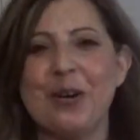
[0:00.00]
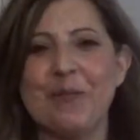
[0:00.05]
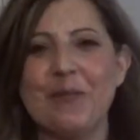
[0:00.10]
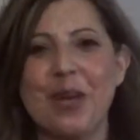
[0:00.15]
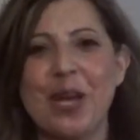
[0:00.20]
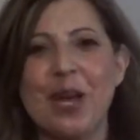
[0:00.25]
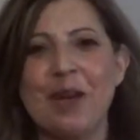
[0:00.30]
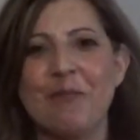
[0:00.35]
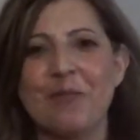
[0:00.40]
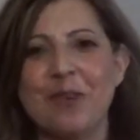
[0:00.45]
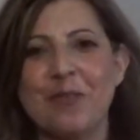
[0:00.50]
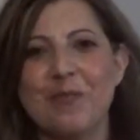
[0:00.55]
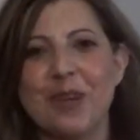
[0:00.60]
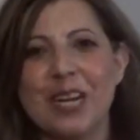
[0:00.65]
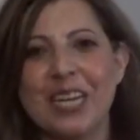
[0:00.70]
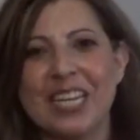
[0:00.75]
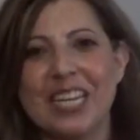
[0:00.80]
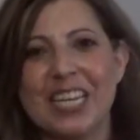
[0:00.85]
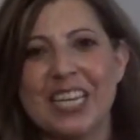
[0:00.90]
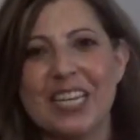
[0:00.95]
Welcome
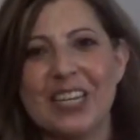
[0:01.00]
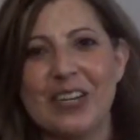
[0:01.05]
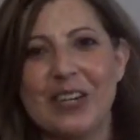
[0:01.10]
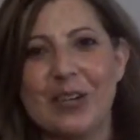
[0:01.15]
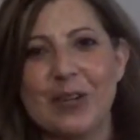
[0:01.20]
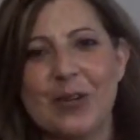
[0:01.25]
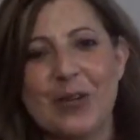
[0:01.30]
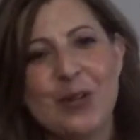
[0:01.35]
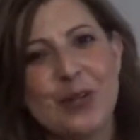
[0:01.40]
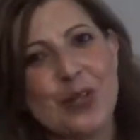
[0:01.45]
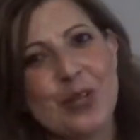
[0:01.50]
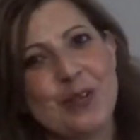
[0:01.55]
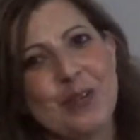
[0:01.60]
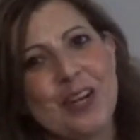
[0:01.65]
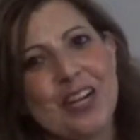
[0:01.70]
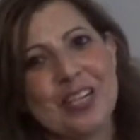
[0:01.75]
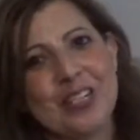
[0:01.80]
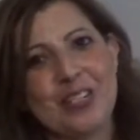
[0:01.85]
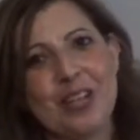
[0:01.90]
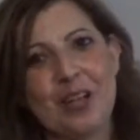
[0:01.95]
everybody here at Cooley
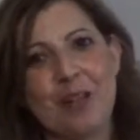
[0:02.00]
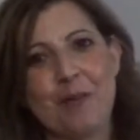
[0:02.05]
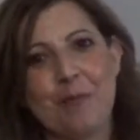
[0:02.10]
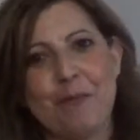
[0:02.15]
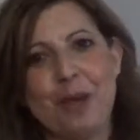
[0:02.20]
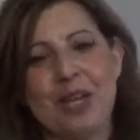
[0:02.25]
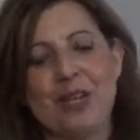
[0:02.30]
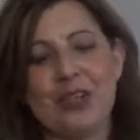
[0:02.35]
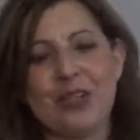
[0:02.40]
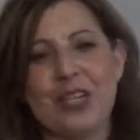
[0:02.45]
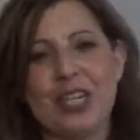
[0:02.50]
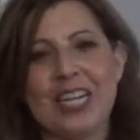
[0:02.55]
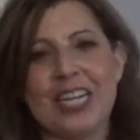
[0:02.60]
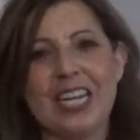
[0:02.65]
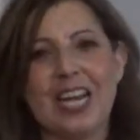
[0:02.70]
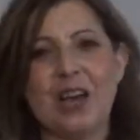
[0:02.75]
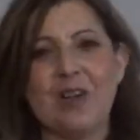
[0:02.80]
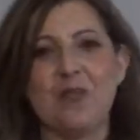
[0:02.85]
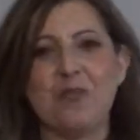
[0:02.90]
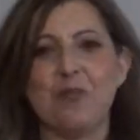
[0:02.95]
Ranch Elementary,
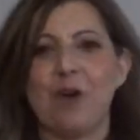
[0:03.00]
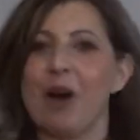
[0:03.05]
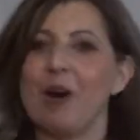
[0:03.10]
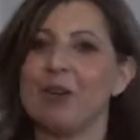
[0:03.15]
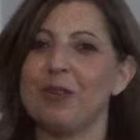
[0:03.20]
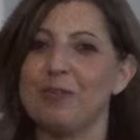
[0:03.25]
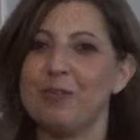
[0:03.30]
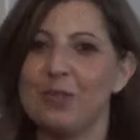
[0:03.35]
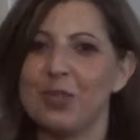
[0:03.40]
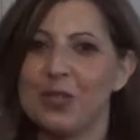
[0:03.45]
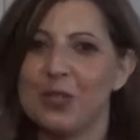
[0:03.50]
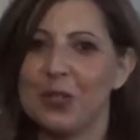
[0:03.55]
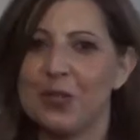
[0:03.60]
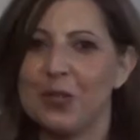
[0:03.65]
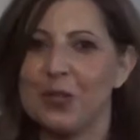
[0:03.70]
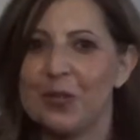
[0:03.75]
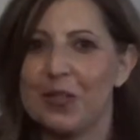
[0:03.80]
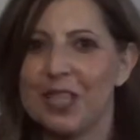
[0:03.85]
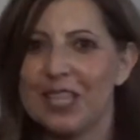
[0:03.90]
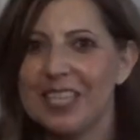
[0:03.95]
and welcome to
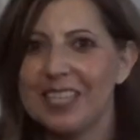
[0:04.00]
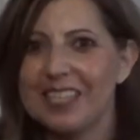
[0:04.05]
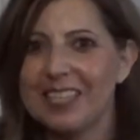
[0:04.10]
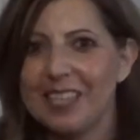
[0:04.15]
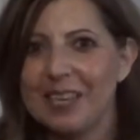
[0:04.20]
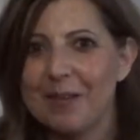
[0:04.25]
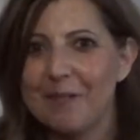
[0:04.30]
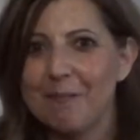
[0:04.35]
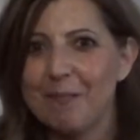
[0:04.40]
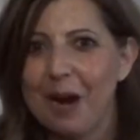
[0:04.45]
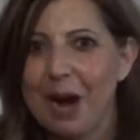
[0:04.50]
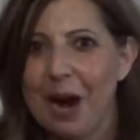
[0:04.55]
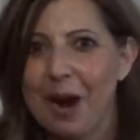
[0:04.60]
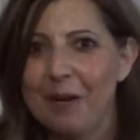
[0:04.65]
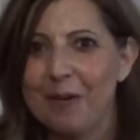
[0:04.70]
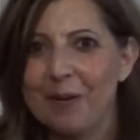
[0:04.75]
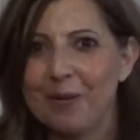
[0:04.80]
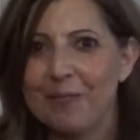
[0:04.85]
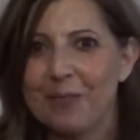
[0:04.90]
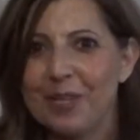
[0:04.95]
this
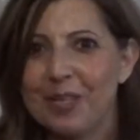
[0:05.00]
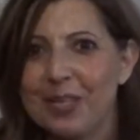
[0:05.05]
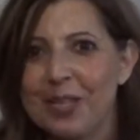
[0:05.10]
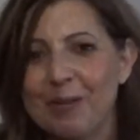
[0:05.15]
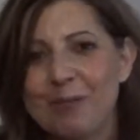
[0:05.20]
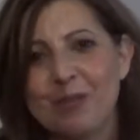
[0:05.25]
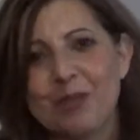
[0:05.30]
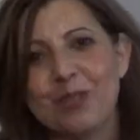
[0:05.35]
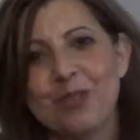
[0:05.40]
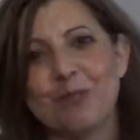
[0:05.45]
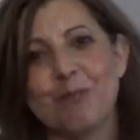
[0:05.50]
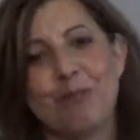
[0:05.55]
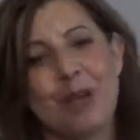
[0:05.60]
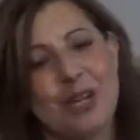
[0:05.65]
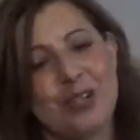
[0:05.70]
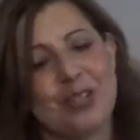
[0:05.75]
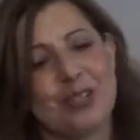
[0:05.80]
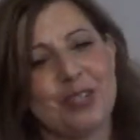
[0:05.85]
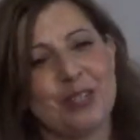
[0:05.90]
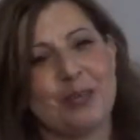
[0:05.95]
empowerment that was
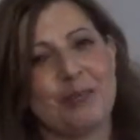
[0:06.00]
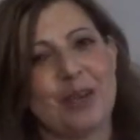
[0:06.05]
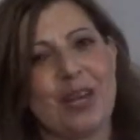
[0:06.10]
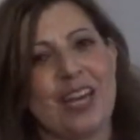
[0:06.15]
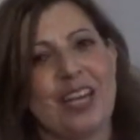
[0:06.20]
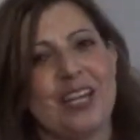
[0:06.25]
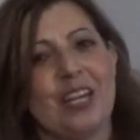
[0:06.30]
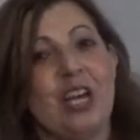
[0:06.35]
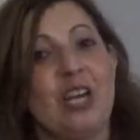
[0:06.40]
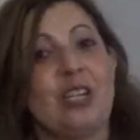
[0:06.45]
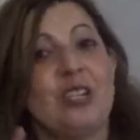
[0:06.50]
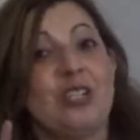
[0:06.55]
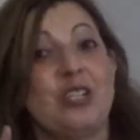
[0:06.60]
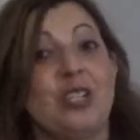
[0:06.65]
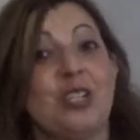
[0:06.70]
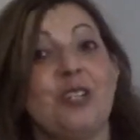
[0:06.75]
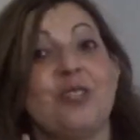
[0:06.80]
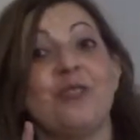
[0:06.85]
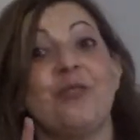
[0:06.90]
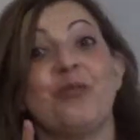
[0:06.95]
specially made
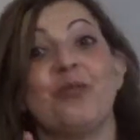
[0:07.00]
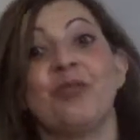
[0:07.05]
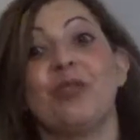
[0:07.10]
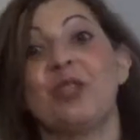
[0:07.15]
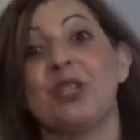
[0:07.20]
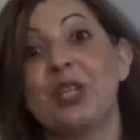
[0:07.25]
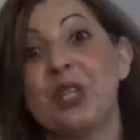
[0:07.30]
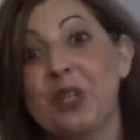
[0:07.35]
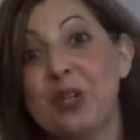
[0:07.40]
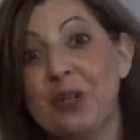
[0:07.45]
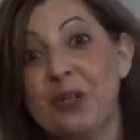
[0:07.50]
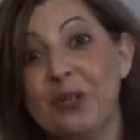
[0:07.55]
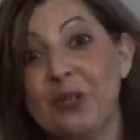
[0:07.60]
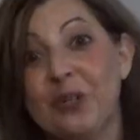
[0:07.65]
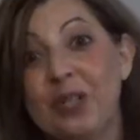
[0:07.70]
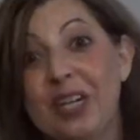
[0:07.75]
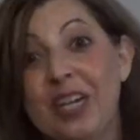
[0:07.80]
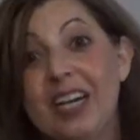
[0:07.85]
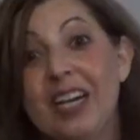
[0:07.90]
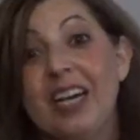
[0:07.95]
just for you.
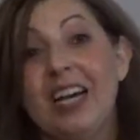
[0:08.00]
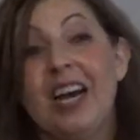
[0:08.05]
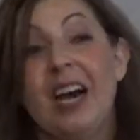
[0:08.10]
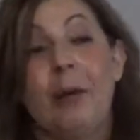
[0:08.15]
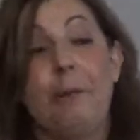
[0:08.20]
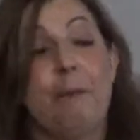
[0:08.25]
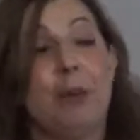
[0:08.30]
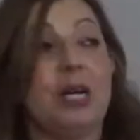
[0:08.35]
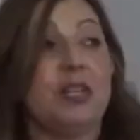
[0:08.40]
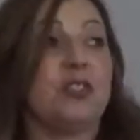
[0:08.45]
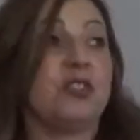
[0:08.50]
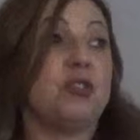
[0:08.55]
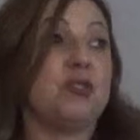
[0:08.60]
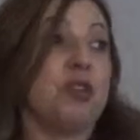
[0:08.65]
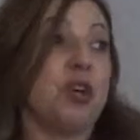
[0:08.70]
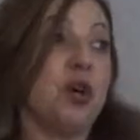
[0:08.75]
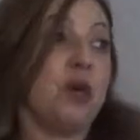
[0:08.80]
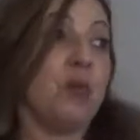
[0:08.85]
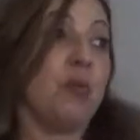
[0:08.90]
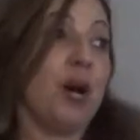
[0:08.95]
But you
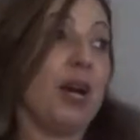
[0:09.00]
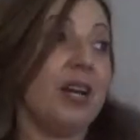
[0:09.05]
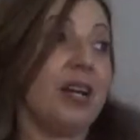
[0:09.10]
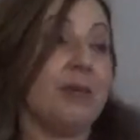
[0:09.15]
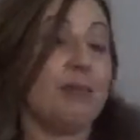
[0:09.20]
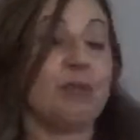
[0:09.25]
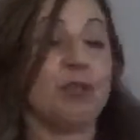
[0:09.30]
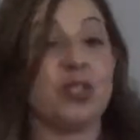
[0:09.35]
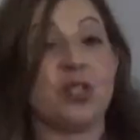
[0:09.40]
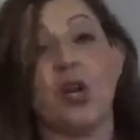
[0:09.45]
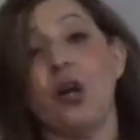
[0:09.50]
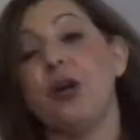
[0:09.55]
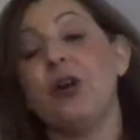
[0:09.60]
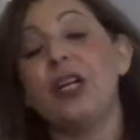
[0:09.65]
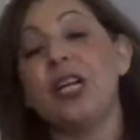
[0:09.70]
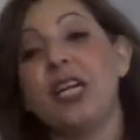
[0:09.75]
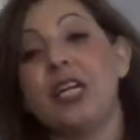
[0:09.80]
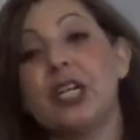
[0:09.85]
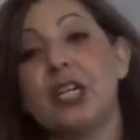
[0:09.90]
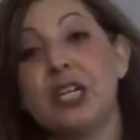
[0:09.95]
know what? I'm
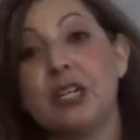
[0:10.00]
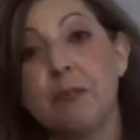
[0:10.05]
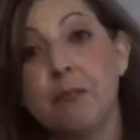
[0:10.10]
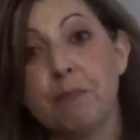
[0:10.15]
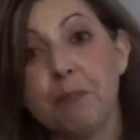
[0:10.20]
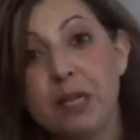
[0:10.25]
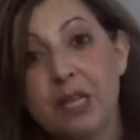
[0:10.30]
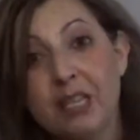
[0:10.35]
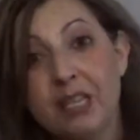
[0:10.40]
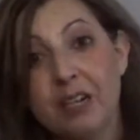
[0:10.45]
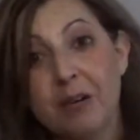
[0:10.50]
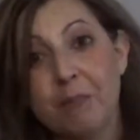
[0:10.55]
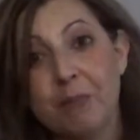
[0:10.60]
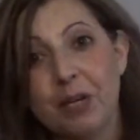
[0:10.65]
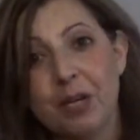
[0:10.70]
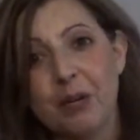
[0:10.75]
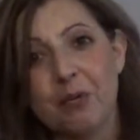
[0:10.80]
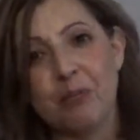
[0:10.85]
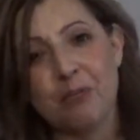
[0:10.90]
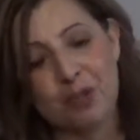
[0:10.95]
sorry I couldn't be there,
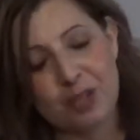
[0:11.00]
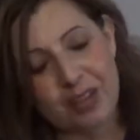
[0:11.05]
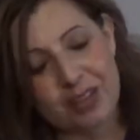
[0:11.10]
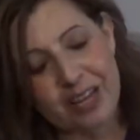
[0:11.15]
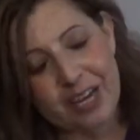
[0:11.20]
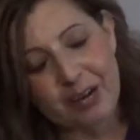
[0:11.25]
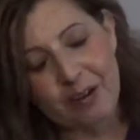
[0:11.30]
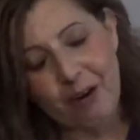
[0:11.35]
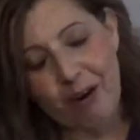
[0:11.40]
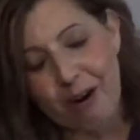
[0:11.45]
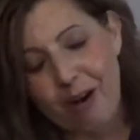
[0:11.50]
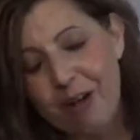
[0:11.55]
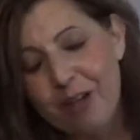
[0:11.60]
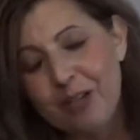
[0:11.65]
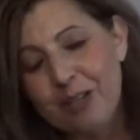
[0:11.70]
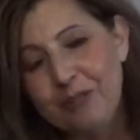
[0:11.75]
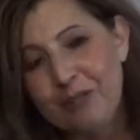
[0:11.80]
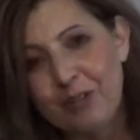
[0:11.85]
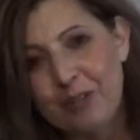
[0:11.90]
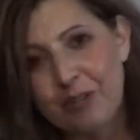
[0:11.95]
but I would like all
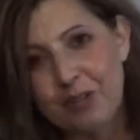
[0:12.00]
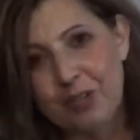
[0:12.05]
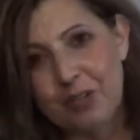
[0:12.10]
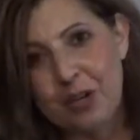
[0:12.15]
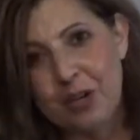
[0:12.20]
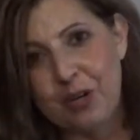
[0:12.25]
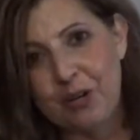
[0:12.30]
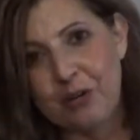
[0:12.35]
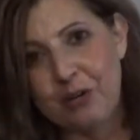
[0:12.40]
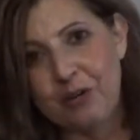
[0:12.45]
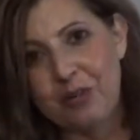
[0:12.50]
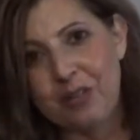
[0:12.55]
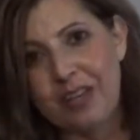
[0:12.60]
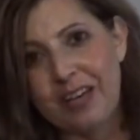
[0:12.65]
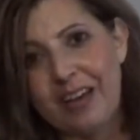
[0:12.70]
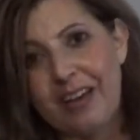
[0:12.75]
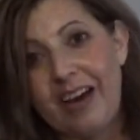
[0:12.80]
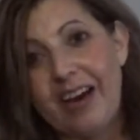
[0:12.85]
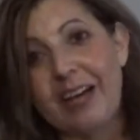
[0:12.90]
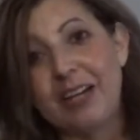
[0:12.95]
of you to know
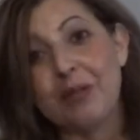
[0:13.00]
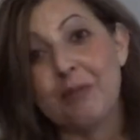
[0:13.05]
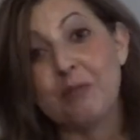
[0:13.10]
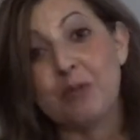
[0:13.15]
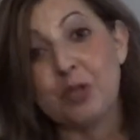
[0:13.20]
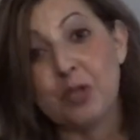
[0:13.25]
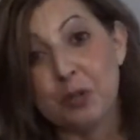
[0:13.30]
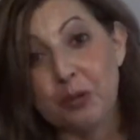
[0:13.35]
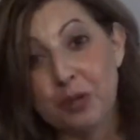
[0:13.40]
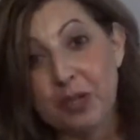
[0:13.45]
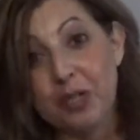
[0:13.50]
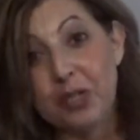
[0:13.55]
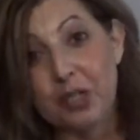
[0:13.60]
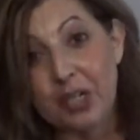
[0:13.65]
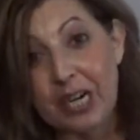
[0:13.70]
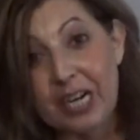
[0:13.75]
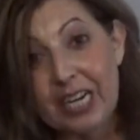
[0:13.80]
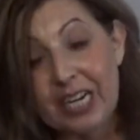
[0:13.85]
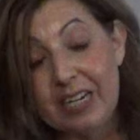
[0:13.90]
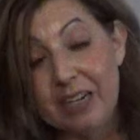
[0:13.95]
that I am doing
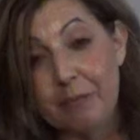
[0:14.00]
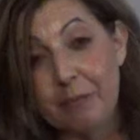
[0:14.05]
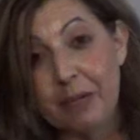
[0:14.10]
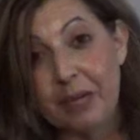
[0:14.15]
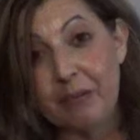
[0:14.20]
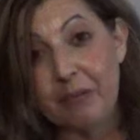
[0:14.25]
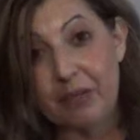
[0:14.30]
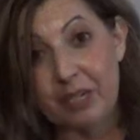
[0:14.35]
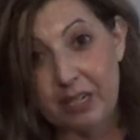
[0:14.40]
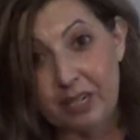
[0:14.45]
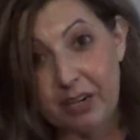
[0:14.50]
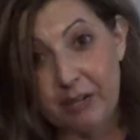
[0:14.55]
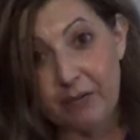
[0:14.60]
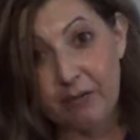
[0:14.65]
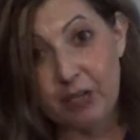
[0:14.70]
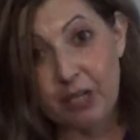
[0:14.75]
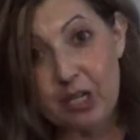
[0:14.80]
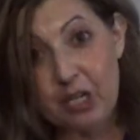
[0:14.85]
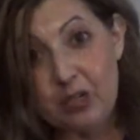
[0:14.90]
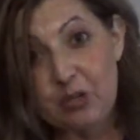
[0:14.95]
great and my
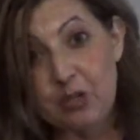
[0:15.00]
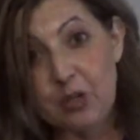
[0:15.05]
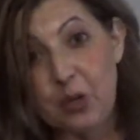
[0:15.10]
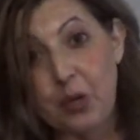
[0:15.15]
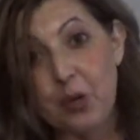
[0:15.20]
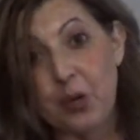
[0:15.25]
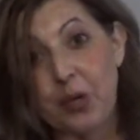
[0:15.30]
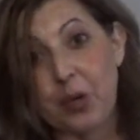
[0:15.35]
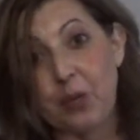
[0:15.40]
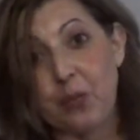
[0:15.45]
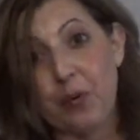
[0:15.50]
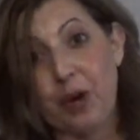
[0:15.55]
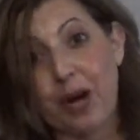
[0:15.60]
recovery is going